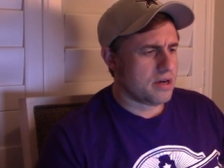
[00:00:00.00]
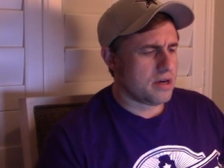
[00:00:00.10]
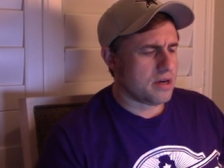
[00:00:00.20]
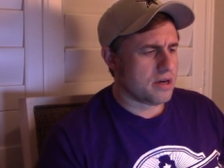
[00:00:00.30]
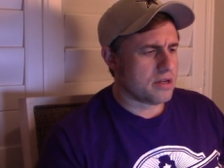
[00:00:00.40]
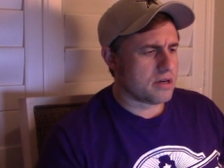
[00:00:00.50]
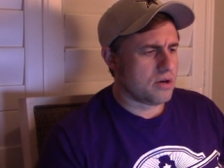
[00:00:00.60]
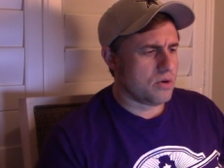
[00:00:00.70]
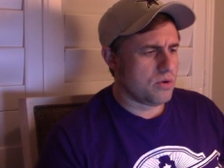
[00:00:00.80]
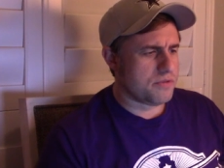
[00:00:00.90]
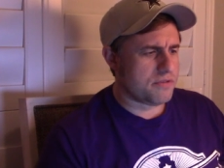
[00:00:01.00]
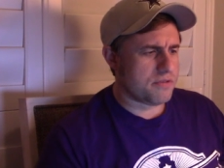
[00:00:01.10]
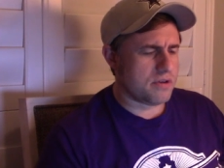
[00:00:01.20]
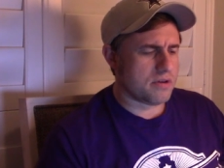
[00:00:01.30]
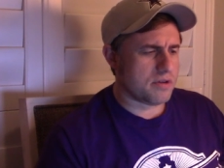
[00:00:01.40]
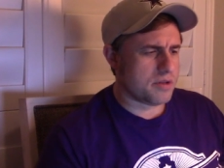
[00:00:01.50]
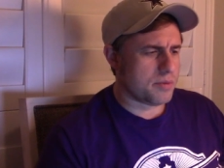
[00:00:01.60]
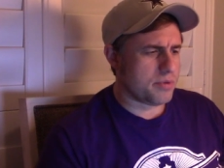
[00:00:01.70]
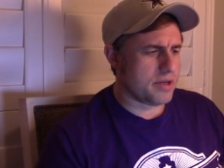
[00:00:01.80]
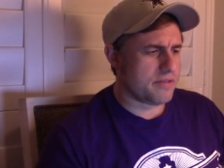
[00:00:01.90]
The Colts, you know,
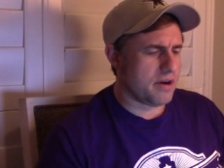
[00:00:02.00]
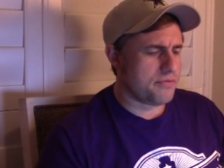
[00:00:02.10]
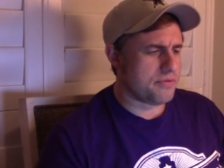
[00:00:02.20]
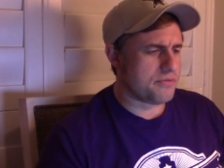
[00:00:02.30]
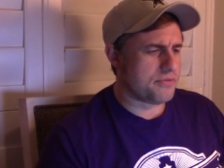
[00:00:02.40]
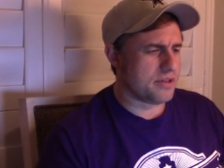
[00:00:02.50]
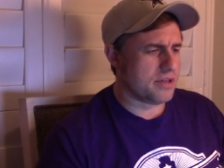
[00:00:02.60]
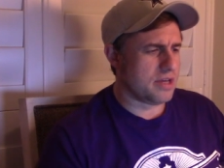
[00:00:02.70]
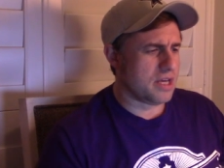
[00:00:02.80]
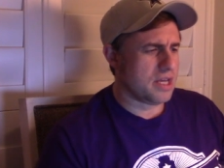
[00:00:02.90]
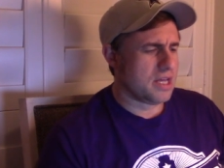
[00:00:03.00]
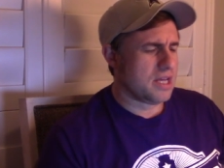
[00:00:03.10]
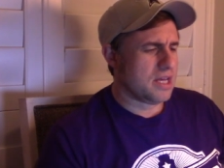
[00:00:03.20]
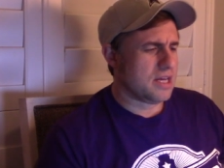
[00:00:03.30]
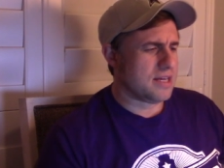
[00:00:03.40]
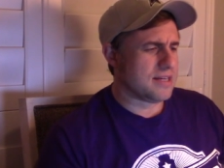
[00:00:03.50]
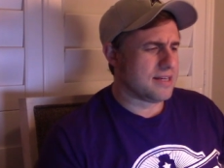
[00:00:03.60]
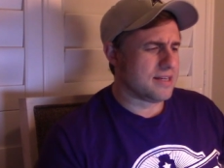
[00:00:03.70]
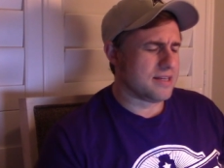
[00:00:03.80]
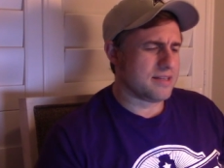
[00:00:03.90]
they play tough in Philly.
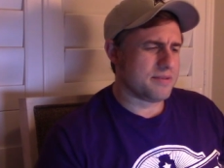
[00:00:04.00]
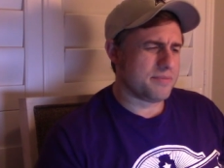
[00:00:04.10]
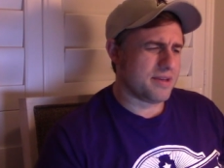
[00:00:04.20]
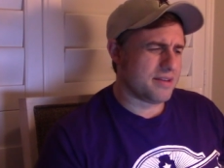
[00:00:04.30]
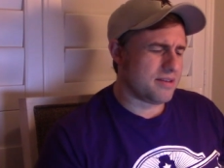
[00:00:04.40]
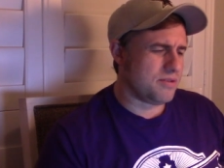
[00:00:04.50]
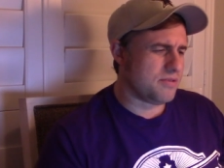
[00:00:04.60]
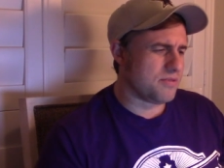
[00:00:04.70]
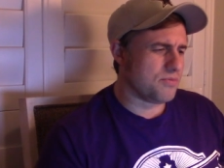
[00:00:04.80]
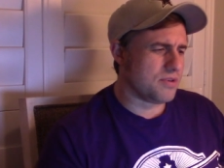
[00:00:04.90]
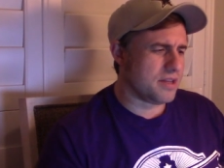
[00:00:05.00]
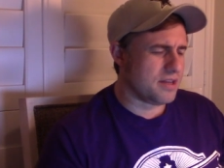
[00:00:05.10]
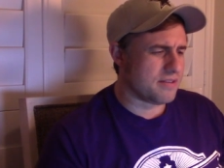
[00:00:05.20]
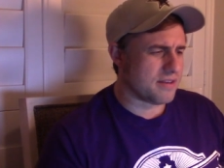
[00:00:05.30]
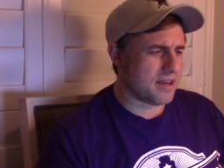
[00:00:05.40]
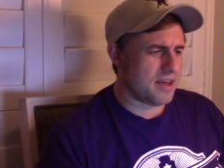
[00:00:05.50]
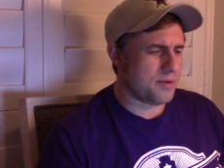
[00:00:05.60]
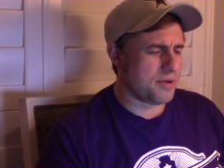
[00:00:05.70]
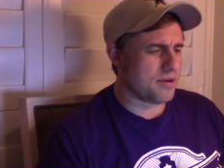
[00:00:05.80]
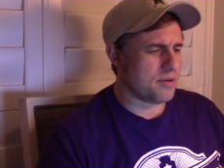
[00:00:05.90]
Man, Houston really needs a
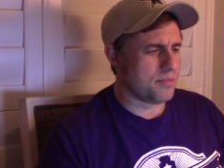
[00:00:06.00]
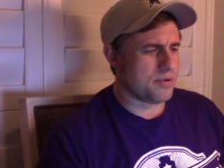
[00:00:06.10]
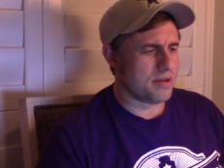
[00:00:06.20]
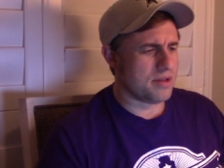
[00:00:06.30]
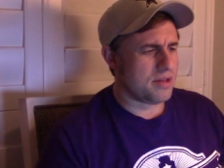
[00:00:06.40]
game here, but...